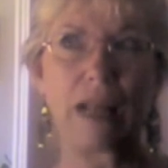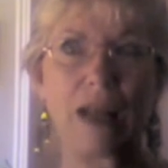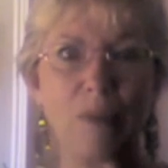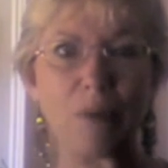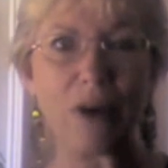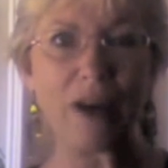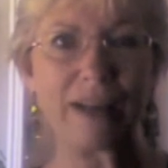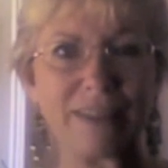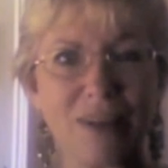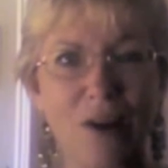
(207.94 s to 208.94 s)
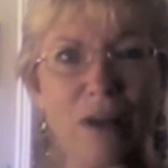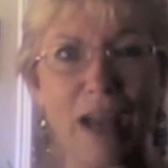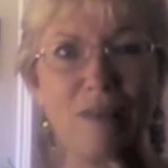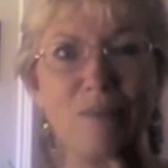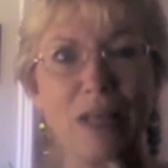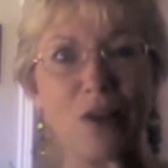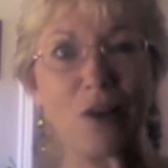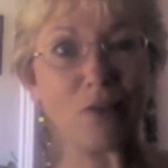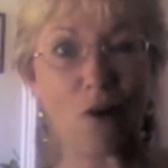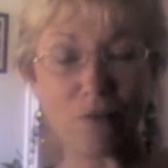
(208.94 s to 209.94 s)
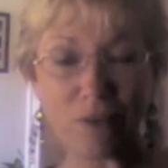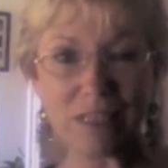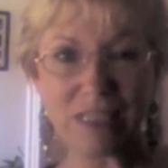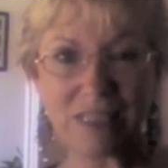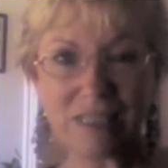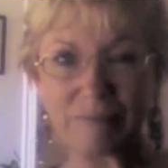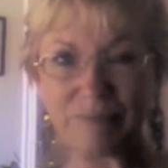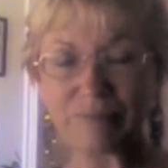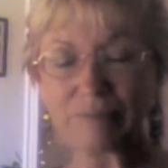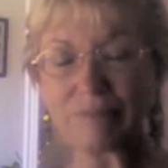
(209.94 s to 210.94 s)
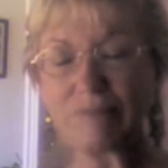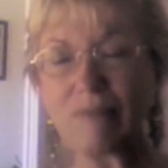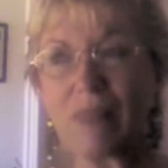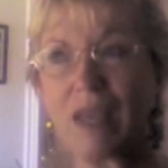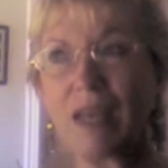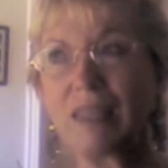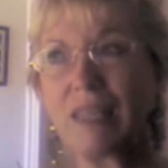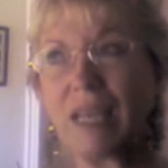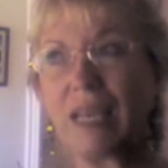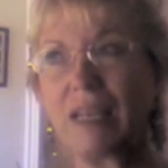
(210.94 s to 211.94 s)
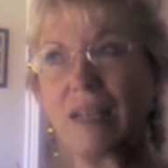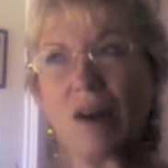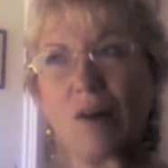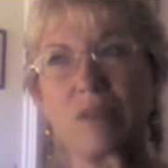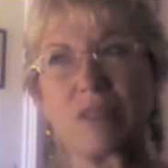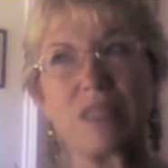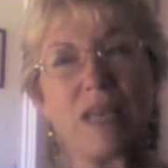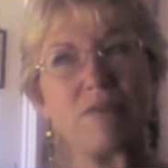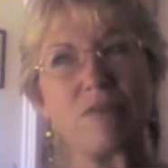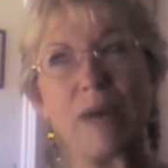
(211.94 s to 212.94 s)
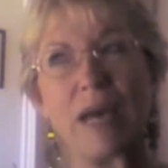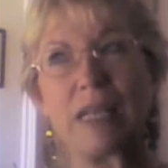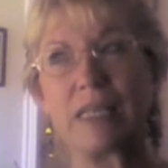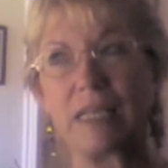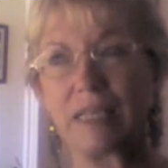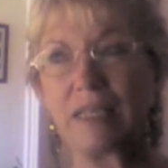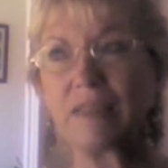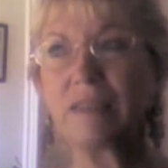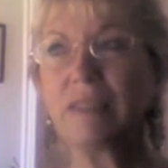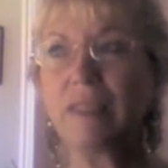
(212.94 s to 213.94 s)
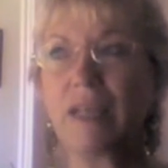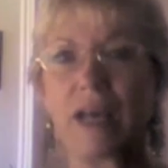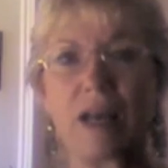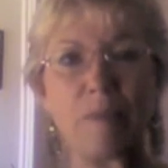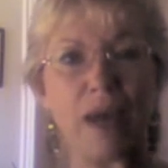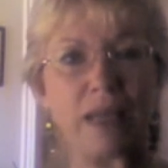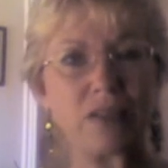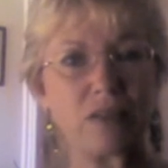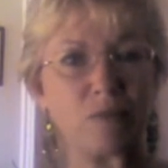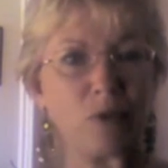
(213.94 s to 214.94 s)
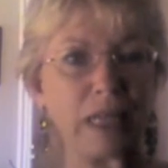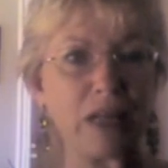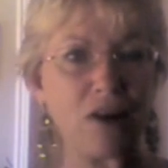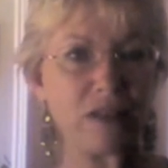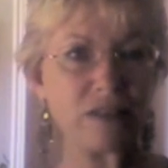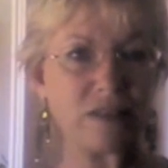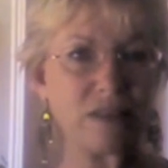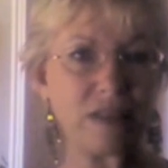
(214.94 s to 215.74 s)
they like my work. So it gave me a lot of confidence. And then I was there for about a year, and I made some really nice